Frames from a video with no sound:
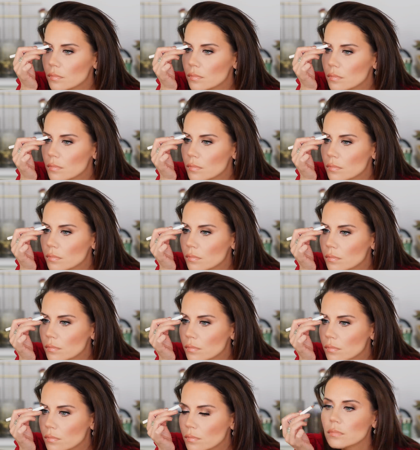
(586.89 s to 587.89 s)

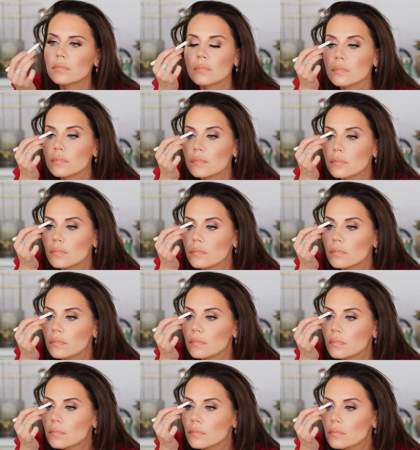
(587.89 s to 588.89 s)

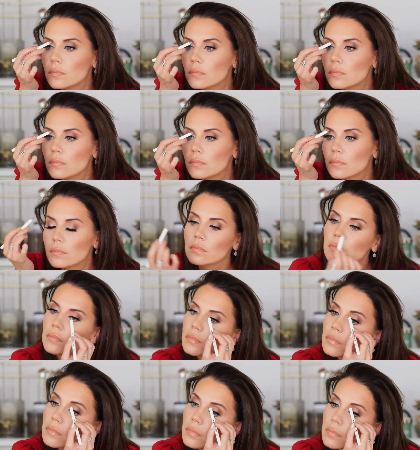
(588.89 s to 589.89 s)

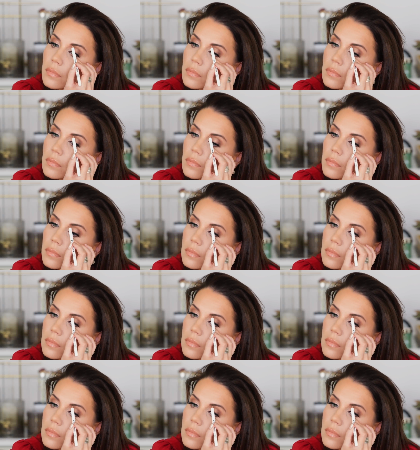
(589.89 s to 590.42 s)
No one is speaking in this clip.